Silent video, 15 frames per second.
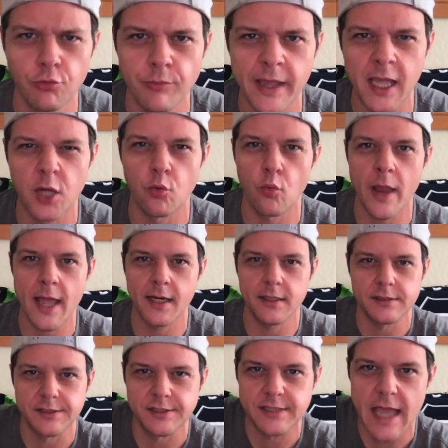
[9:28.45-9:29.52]
Man Randy
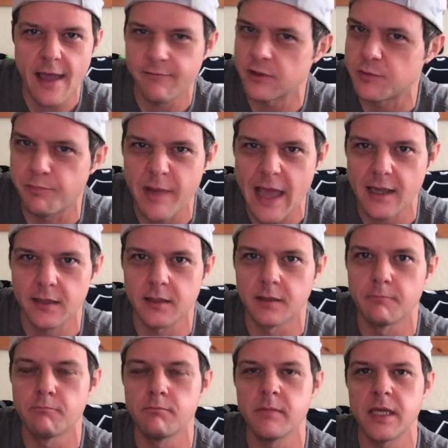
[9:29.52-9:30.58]
Savage back in the
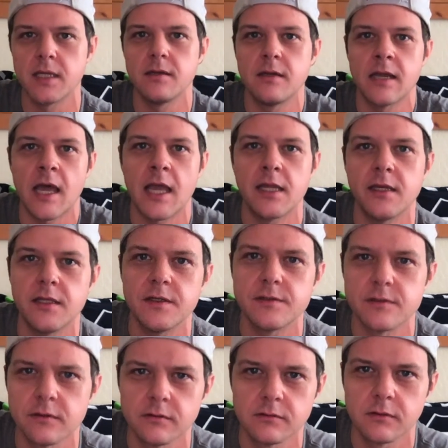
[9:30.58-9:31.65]
mid-90s
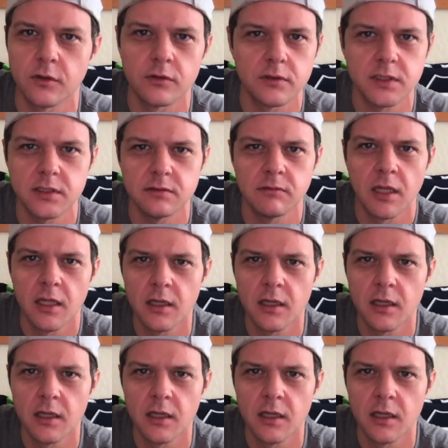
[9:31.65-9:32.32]
or early